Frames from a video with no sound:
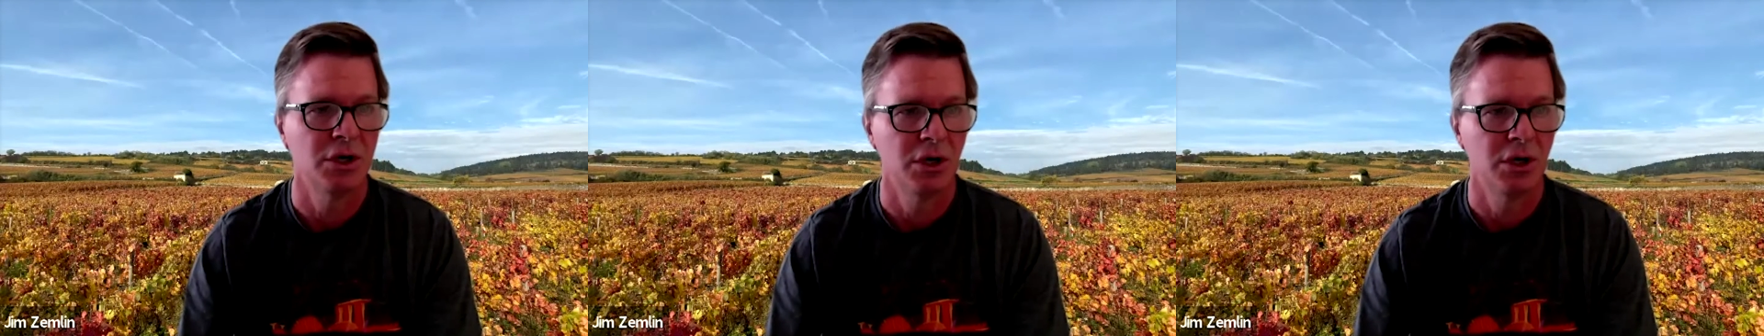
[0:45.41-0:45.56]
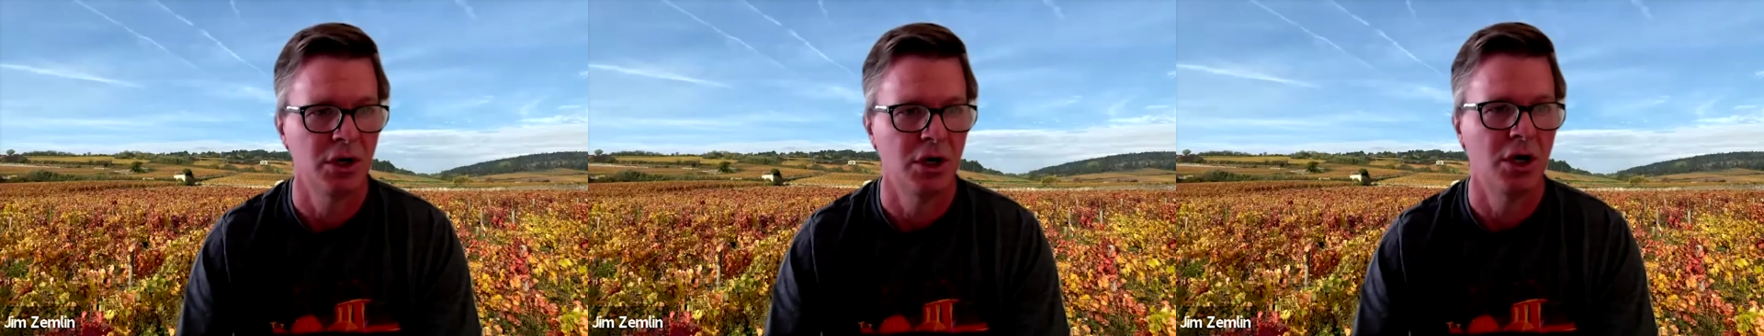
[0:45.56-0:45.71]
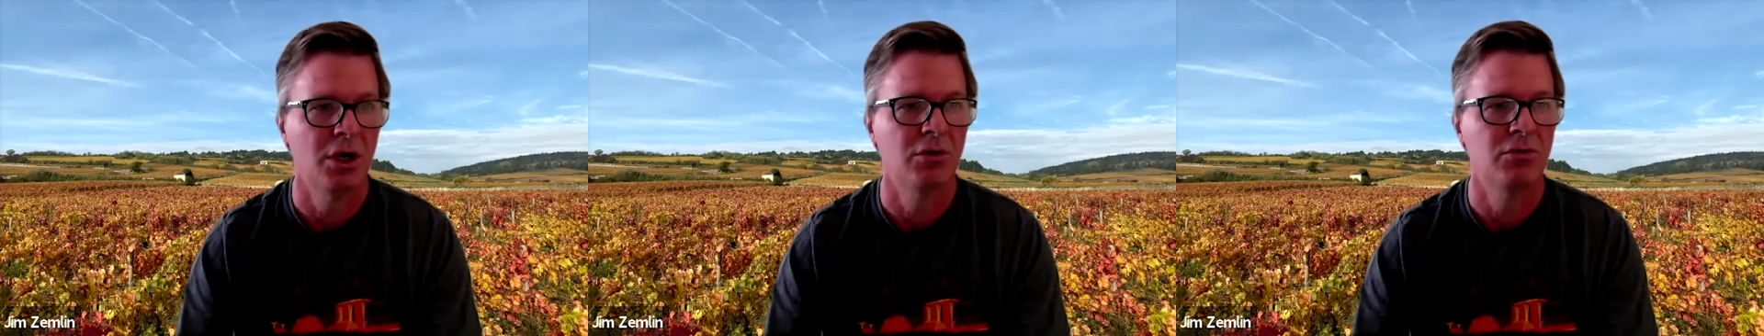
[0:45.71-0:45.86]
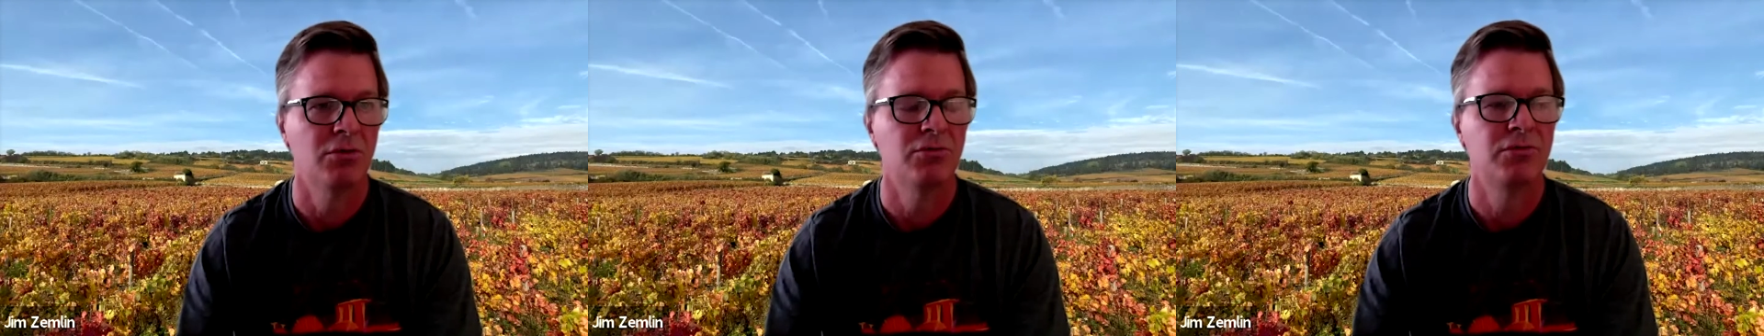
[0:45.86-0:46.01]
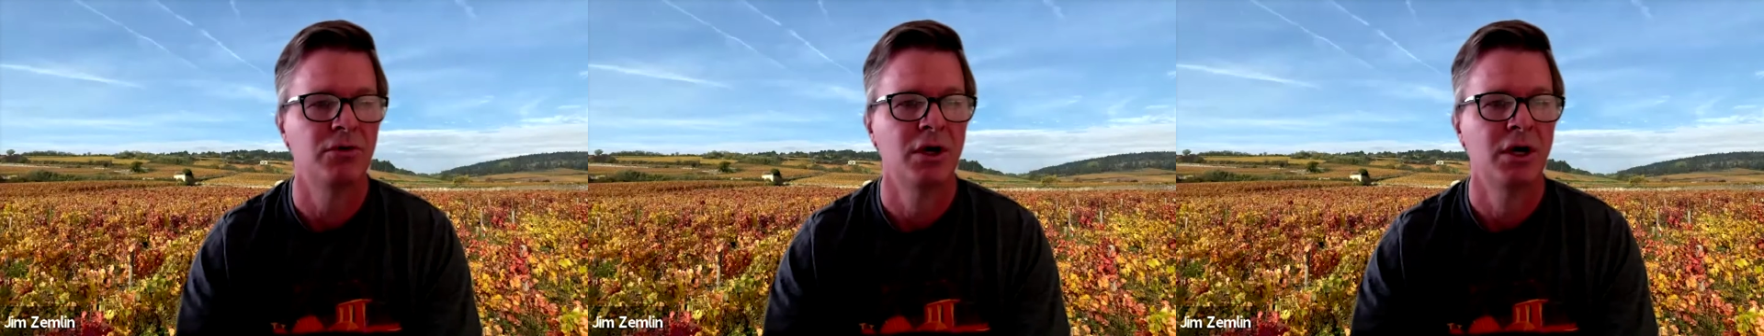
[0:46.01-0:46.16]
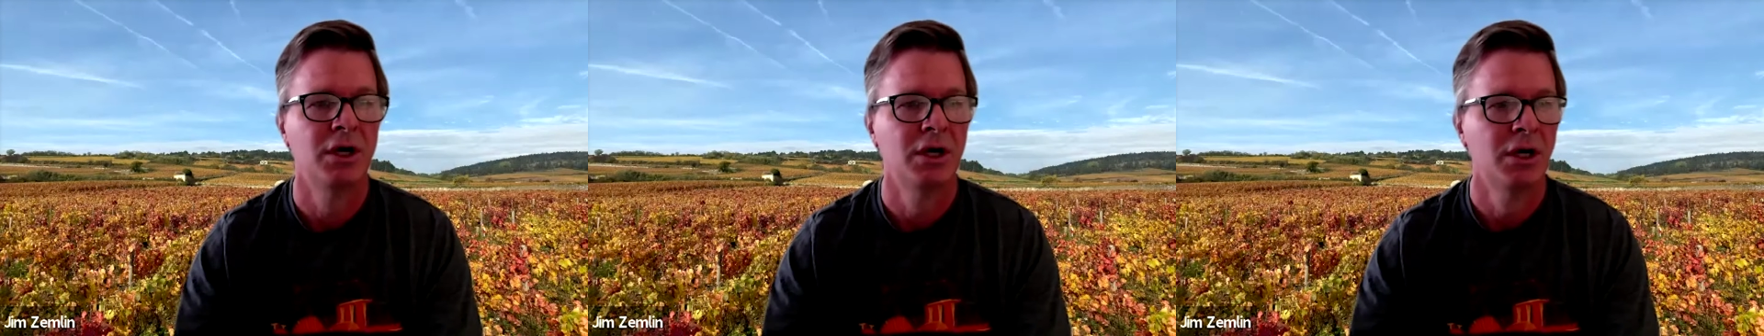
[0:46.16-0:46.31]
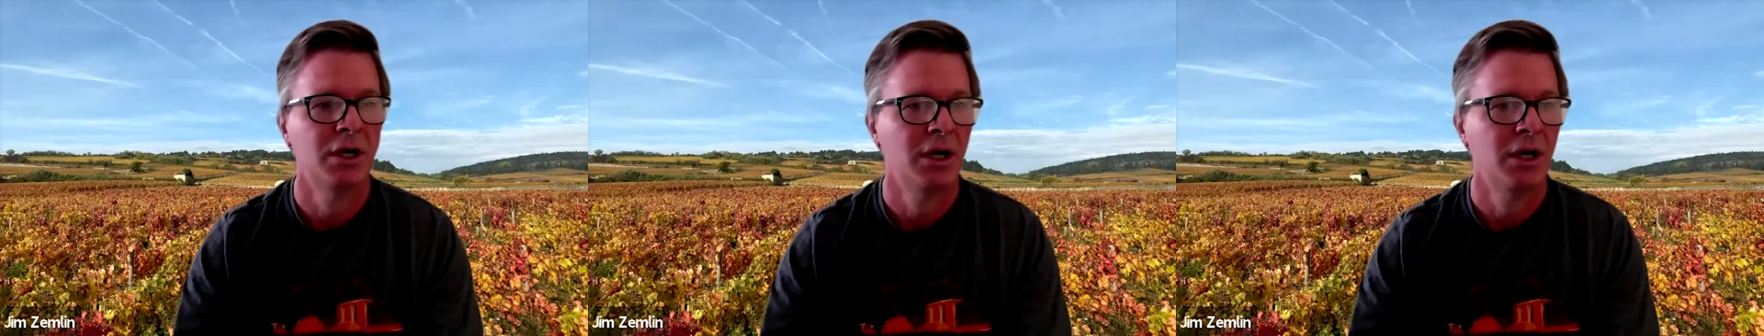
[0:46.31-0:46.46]
of
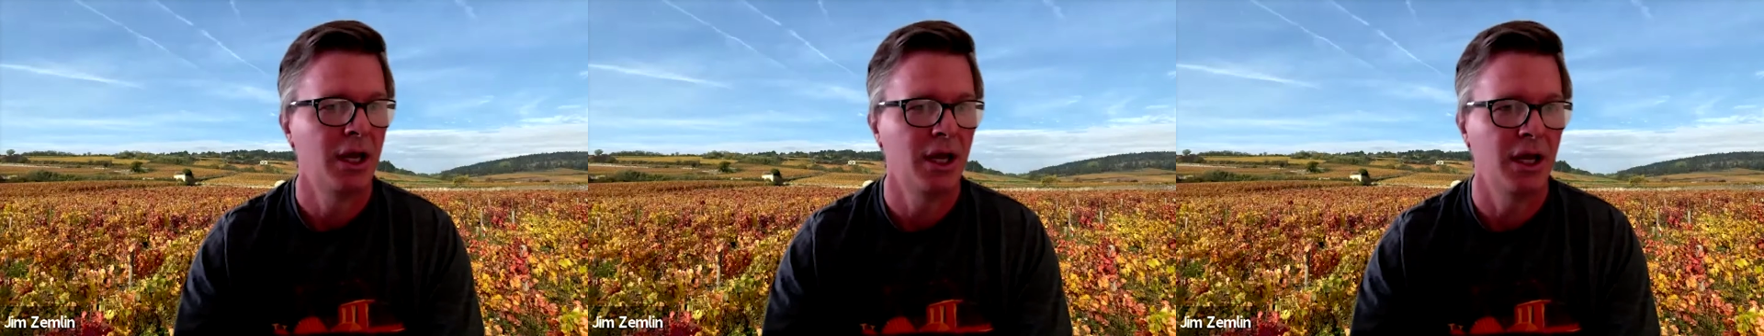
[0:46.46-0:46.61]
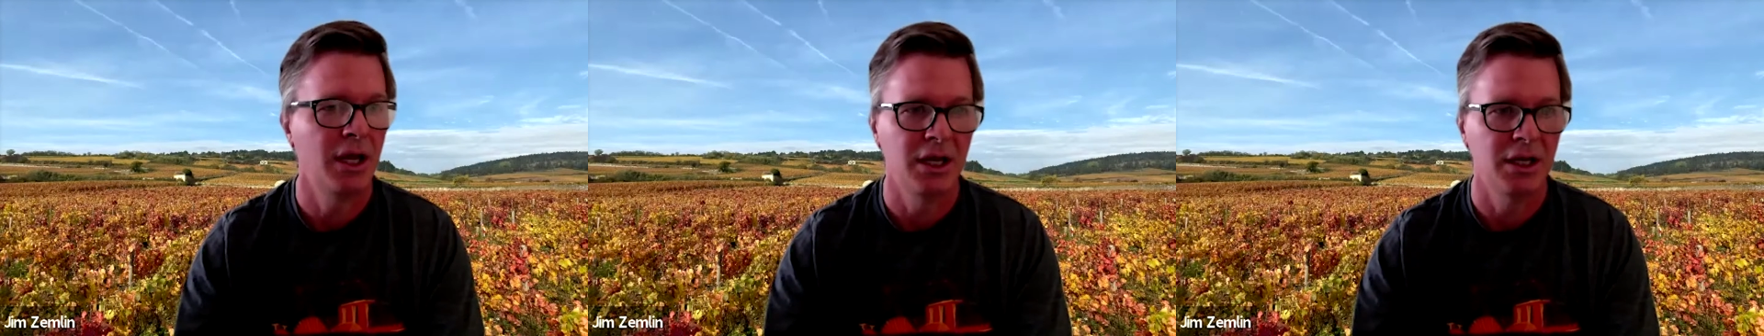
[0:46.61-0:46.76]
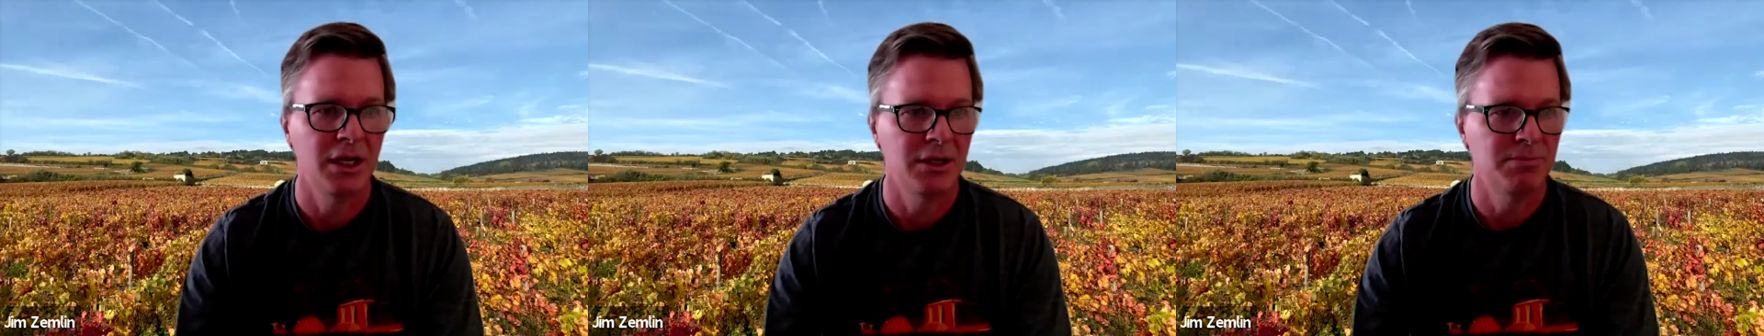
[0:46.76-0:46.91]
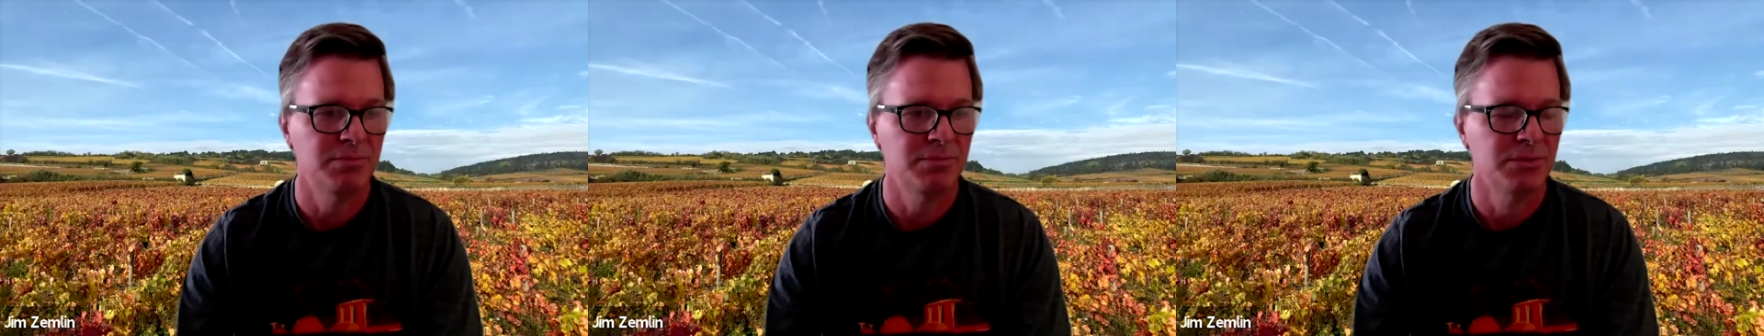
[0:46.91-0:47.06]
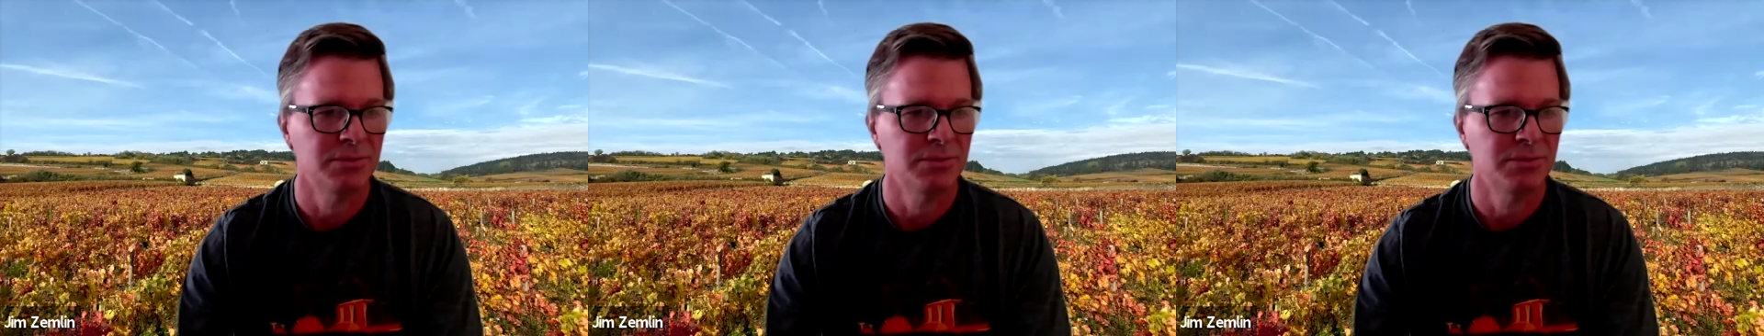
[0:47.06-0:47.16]
a